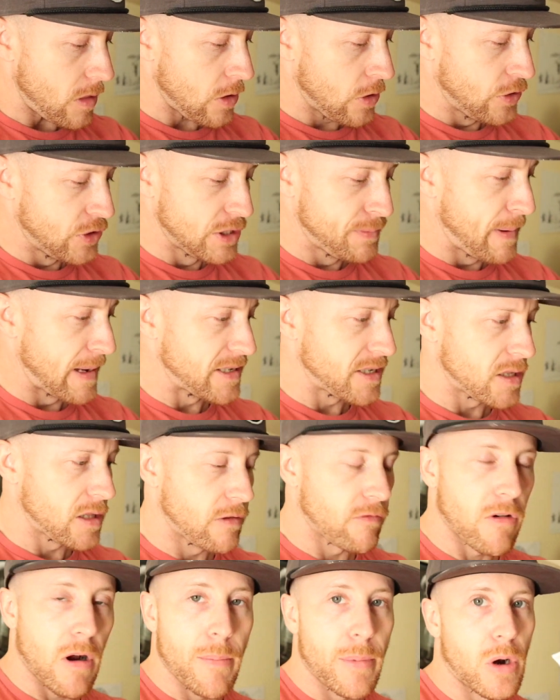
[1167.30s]
You just
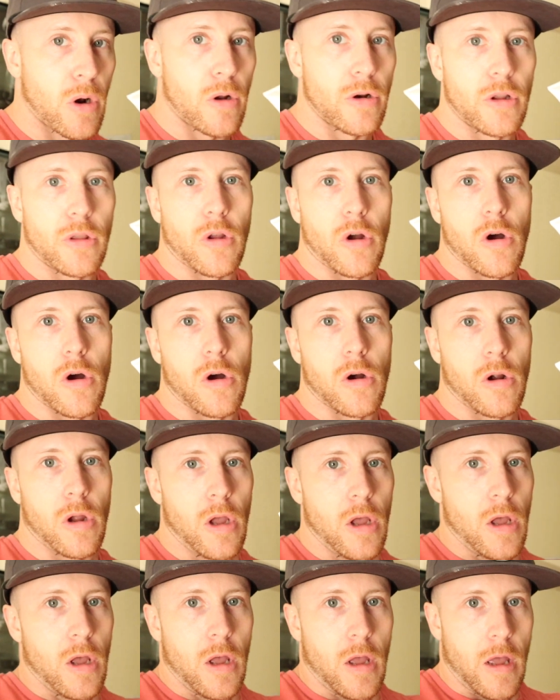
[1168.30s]
basically rub it on the dog
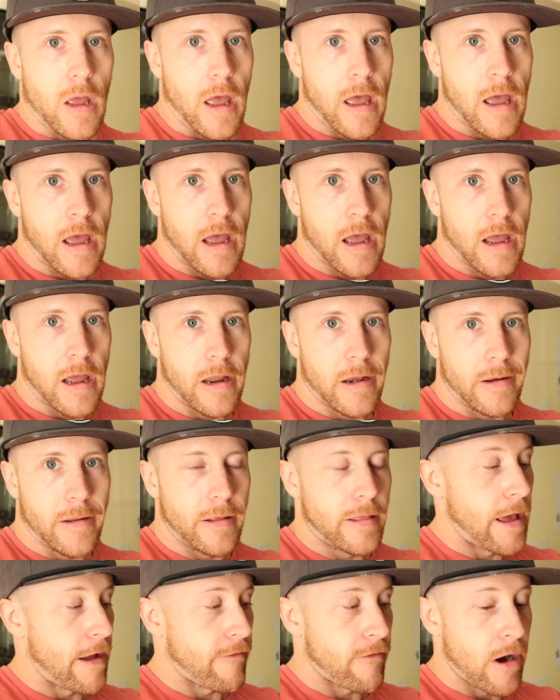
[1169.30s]
and
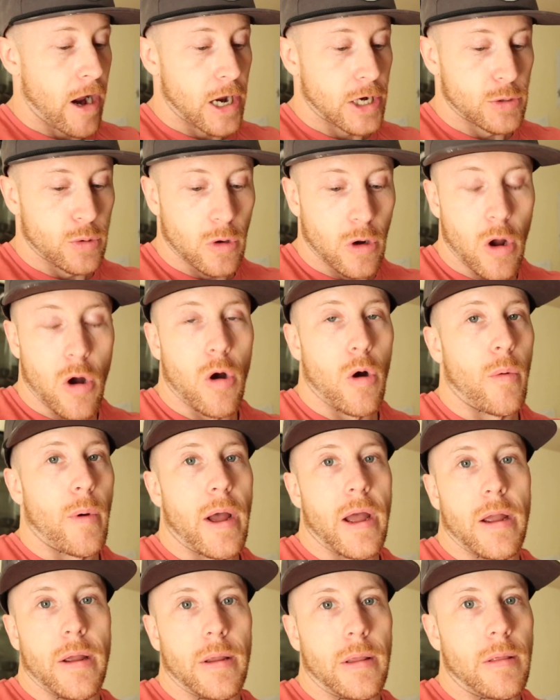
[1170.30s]
that rash will go
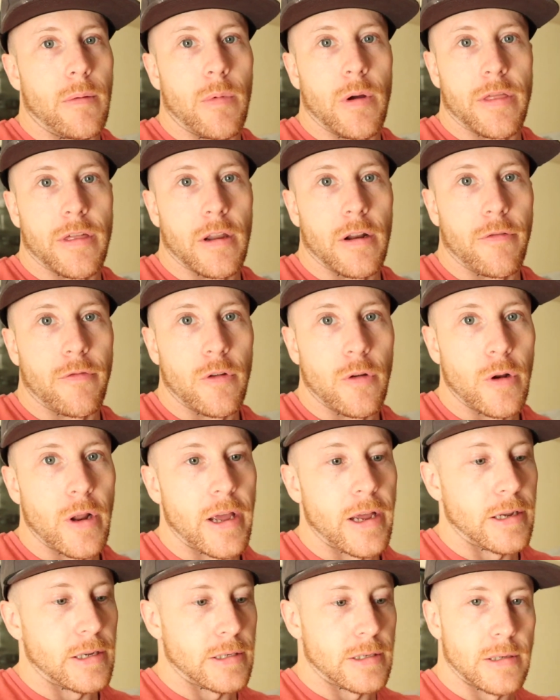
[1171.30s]
away within a few
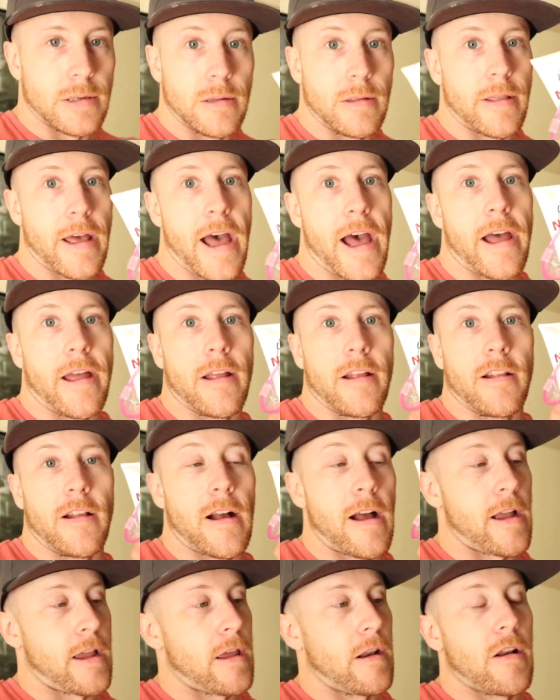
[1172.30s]
days. That
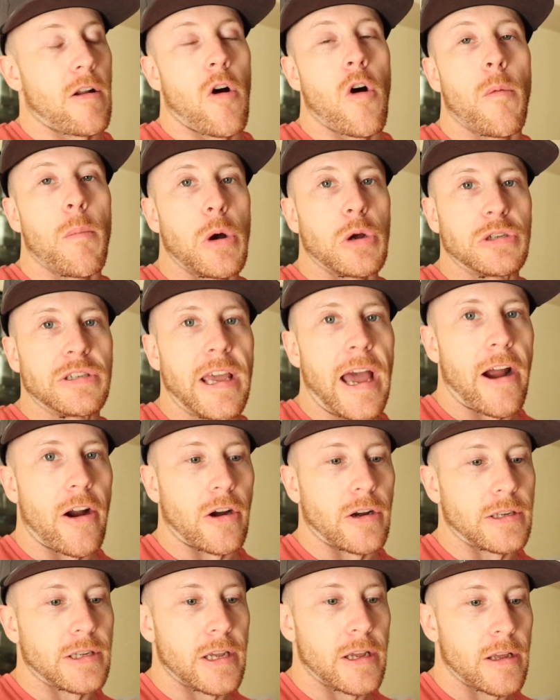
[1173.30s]
I can almost
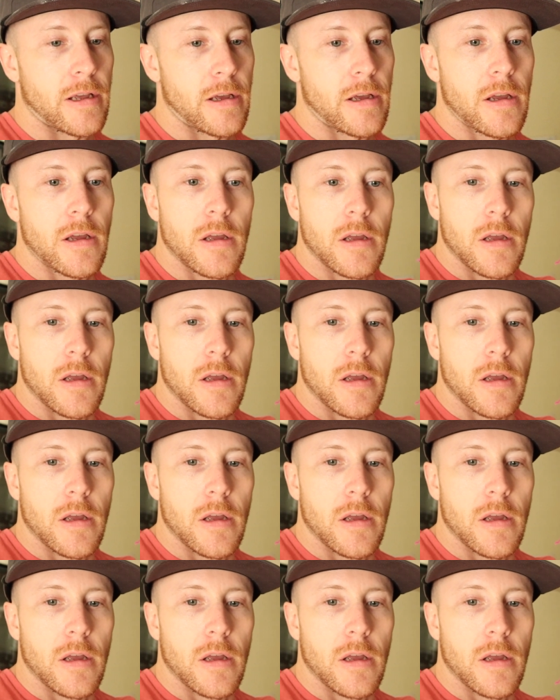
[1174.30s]
guarantee it.